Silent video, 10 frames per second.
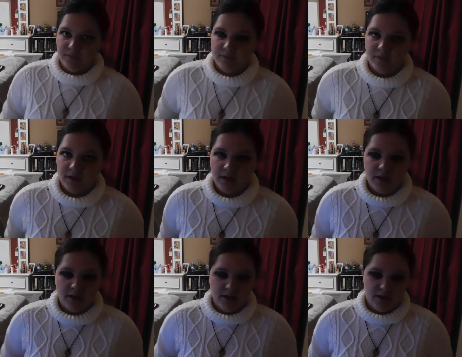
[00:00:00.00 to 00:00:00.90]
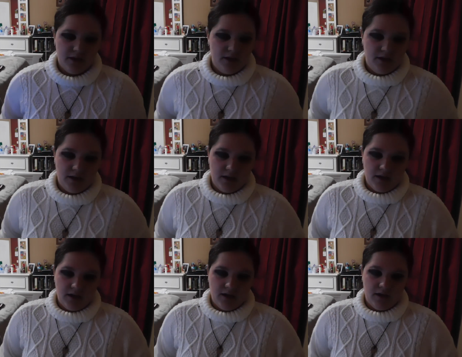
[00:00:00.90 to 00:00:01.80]

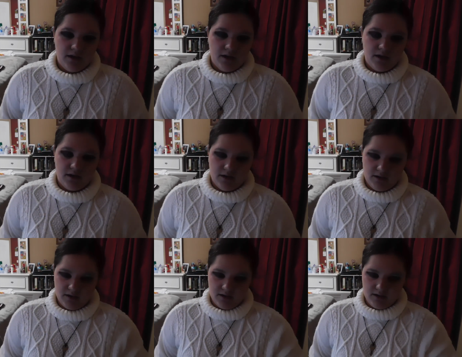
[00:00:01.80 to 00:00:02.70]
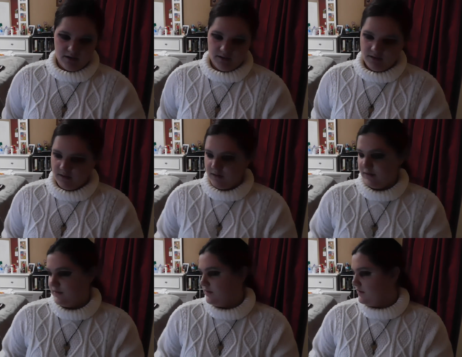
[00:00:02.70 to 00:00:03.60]

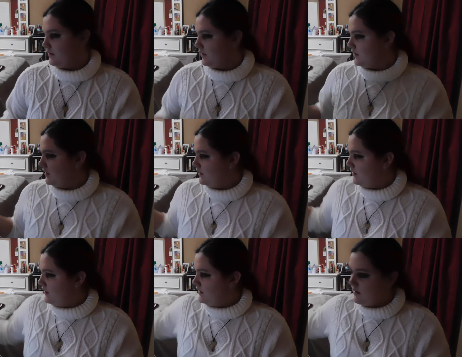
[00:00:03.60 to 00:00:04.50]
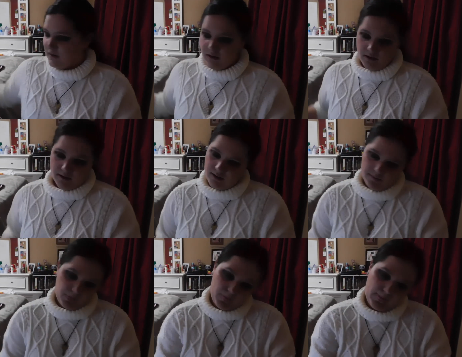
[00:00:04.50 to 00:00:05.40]

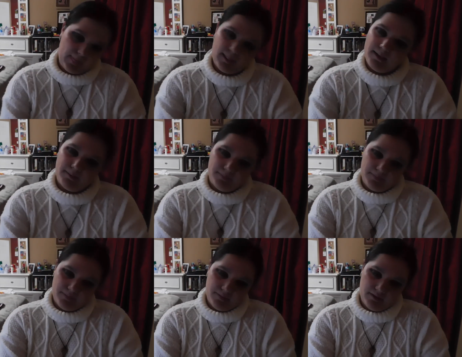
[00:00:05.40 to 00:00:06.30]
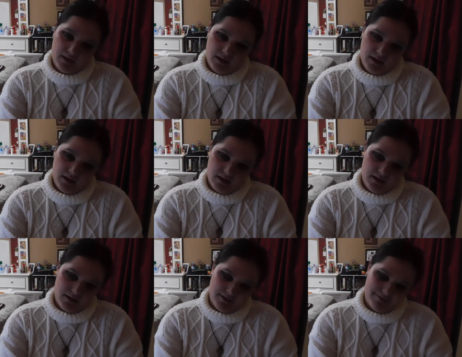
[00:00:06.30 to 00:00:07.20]

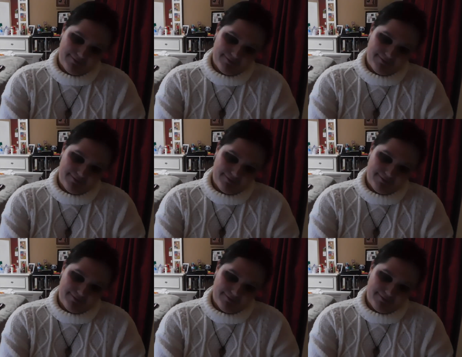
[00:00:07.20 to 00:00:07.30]
Nothing is said.